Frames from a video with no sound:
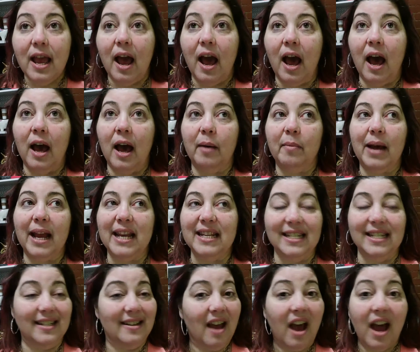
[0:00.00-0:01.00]
I
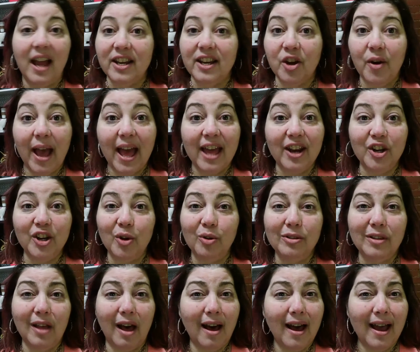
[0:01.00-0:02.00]
did not know how to go
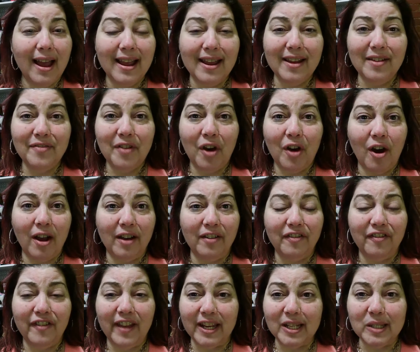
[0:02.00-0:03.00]
live on
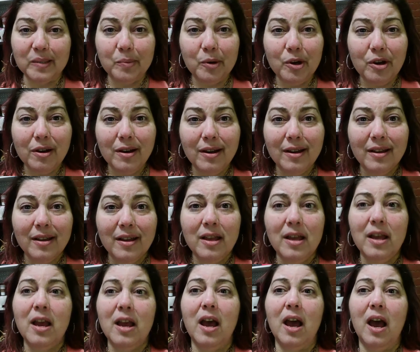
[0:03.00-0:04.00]
Facebook.
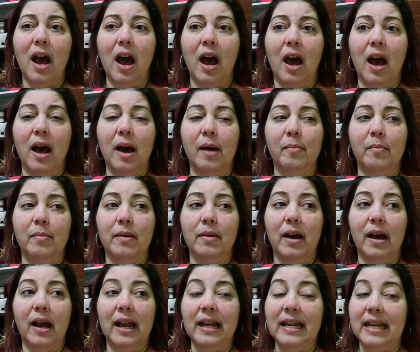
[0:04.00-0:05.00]

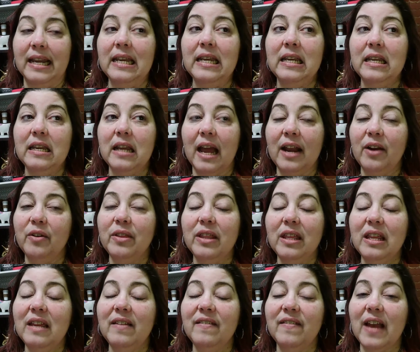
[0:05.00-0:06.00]
I don't
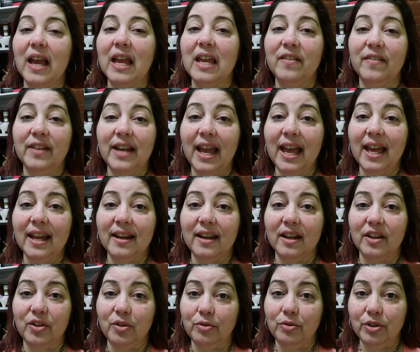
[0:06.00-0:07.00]
think I even had
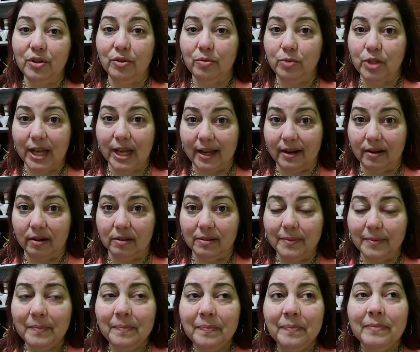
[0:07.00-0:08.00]
a YouTube channel.
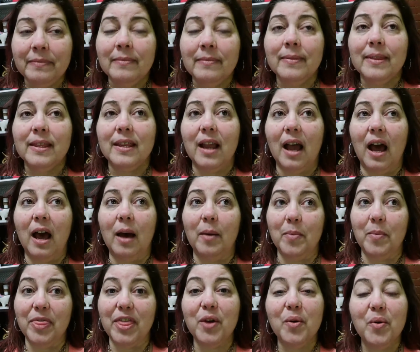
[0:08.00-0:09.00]

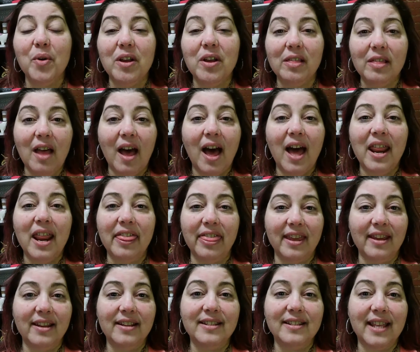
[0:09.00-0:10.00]
There were a lot of
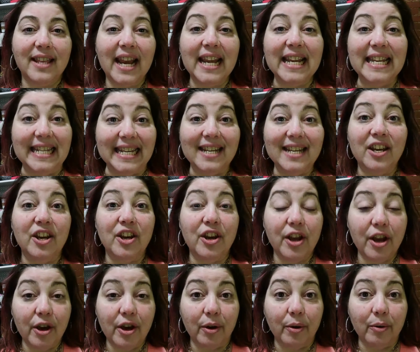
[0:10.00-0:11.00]
things that I didn't
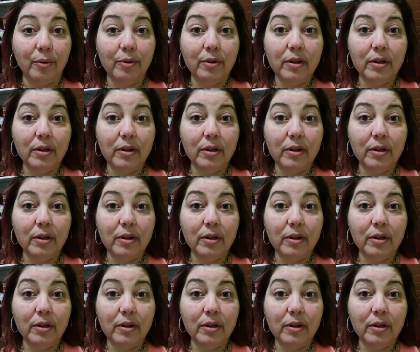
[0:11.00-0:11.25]
know.